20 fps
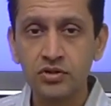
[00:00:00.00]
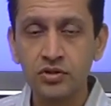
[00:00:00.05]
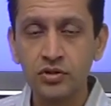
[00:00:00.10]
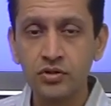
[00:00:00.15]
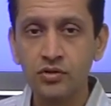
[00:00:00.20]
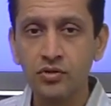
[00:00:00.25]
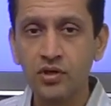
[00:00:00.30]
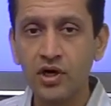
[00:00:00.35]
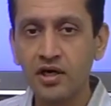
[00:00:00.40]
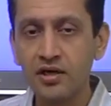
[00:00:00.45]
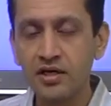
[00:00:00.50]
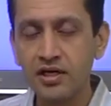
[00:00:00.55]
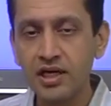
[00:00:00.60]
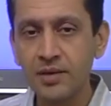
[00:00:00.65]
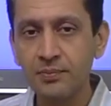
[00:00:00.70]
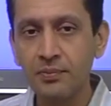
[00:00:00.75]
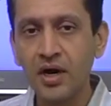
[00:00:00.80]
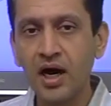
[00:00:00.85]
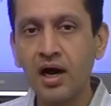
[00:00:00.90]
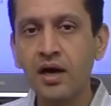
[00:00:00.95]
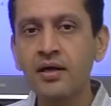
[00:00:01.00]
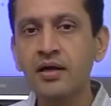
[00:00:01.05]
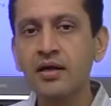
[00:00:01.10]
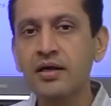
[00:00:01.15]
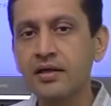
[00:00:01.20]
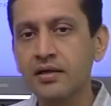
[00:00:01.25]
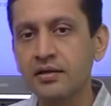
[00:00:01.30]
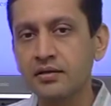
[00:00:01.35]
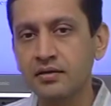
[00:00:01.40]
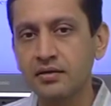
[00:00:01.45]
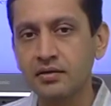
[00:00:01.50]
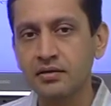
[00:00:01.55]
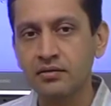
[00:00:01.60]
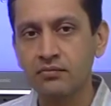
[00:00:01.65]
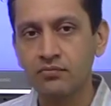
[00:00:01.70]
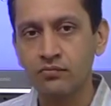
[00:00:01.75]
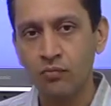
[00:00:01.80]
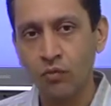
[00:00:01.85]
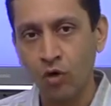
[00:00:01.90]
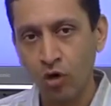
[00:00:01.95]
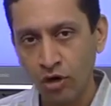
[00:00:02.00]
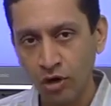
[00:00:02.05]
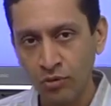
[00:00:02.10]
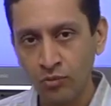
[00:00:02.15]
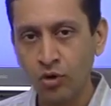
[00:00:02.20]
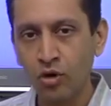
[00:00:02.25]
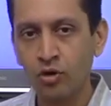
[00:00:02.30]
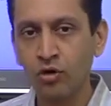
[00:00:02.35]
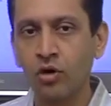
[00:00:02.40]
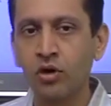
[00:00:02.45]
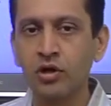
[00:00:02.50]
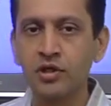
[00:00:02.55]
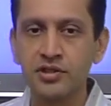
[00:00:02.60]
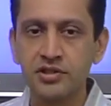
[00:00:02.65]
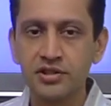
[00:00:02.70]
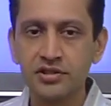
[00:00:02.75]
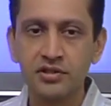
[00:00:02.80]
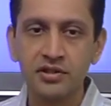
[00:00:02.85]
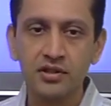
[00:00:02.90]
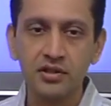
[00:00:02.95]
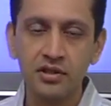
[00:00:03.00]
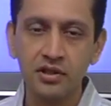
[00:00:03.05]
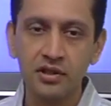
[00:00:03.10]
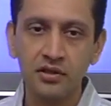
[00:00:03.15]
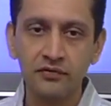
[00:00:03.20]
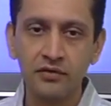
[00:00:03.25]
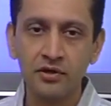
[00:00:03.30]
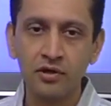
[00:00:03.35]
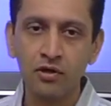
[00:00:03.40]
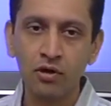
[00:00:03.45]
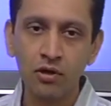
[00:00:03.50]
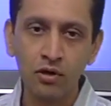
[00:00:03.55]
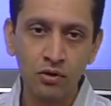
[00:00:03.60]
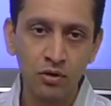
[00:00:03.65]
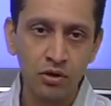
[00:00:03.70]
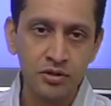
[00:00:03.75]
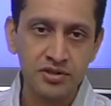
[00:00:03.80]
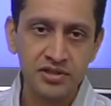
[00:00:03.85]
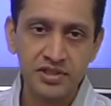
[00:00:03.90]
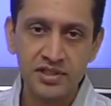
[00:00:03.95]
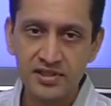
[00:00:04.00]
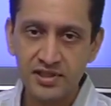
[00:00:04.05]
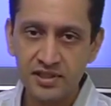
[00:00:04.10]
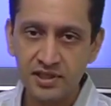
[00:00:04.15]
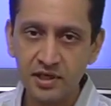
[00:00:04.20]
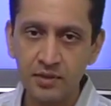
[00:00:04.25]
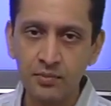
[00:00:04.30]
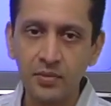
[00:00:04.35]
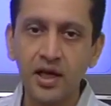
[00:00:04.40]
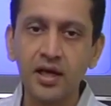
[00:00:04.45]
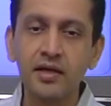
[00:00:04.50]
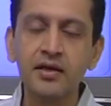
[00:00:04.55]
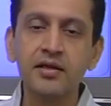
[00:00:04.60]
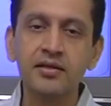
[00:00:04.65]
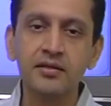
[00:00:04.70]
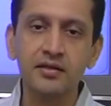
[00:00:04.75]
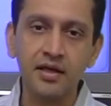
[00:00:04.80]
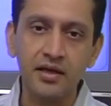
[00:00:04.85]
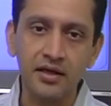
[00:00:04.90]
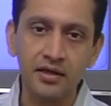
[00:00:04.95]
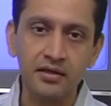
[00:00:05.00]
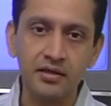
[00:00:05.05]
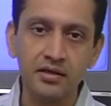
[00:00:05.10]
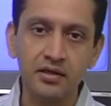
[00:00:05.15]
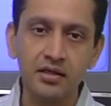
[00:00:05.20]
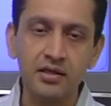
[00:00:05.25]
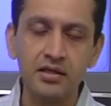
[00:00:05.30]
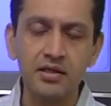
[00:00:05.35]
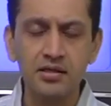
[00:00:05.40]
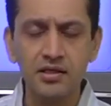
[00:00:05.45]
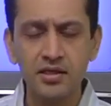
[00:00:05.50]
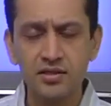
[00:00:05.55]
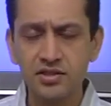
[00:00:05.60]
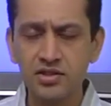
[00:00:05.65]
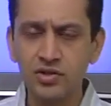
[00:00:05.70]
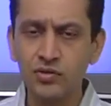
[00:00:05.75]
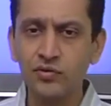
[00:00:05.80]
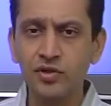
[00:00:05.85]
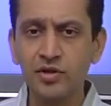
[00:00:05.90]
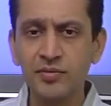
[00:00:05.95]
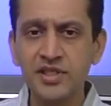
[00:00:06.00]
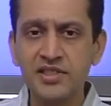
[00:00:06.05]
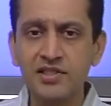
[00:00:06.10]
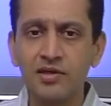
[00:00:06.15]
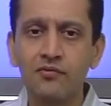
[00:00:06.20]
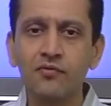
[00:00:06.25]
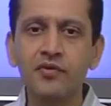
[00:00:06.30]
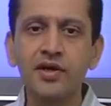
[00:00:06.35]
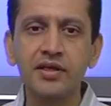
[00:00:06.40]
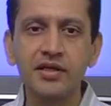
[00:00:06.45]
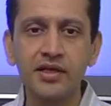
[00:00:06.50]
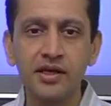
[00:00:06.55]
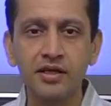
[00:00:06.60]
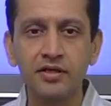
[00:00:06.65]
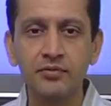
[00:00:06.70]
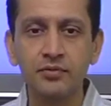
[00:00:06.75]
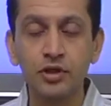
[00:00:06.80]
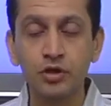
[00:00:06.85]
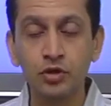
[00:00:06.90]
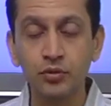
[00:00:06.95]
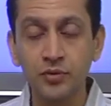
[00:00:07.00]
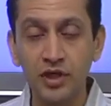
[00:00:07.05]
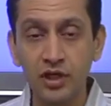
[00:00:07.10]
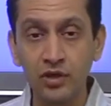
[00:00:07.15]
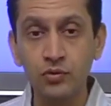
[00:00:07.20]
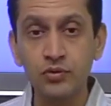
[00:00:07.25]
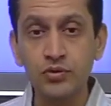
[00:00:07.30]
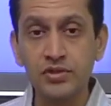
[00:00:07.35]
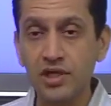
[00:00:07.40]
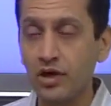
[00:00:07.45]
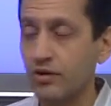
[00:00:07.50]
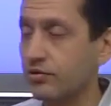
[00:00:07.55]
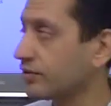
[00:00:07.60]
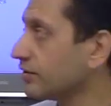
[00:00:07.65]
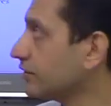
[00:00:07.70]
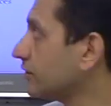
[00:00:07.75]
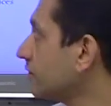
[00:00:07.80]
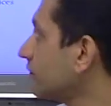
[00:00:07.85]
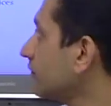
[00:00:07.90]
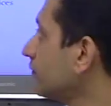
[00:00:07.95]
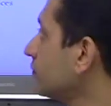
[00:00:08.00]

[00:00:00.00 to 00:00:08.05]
So you are demanding more and more knowledge. If you are not consciously demanding that, yes, you will be somewhere there, but you may lose out in